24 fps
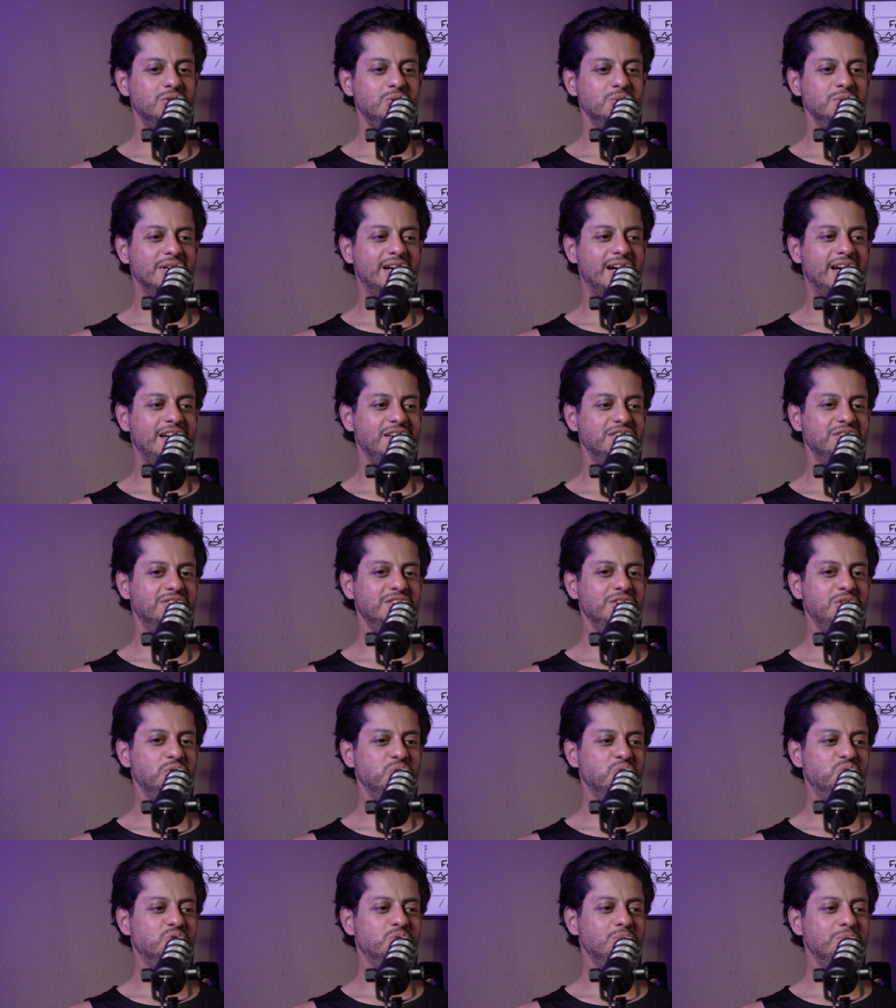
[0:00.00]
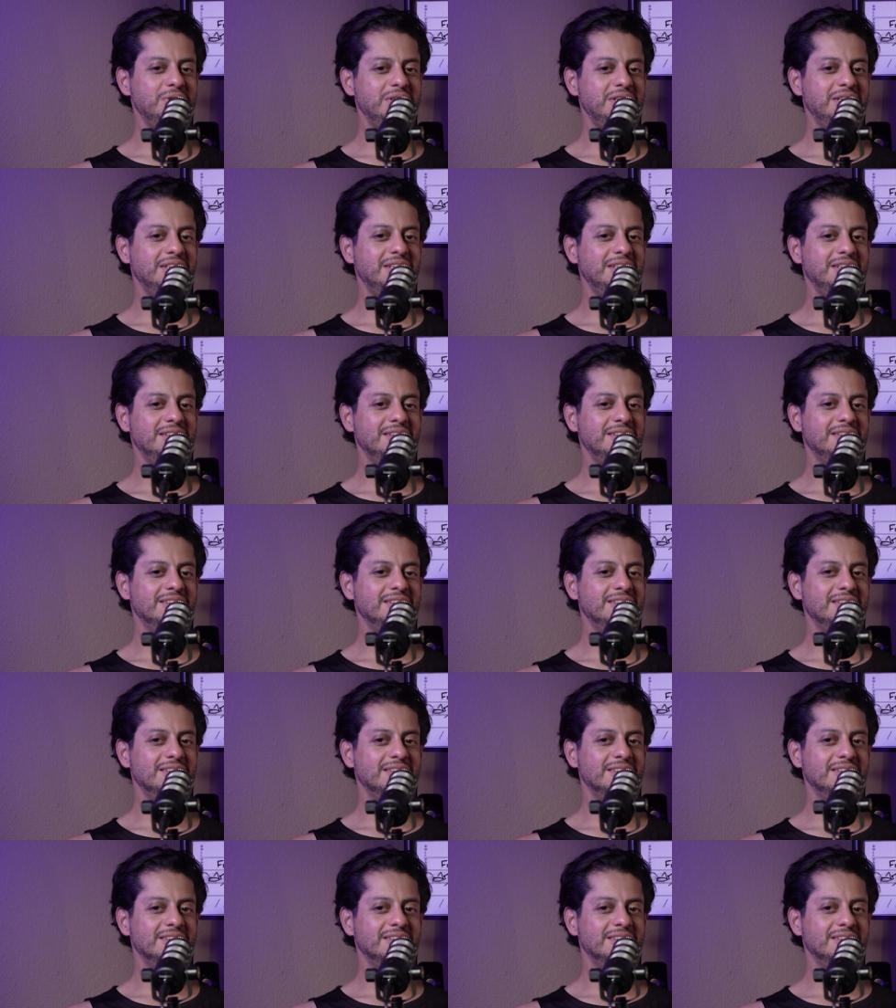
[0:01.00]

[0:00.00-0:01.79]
two guys that used to be,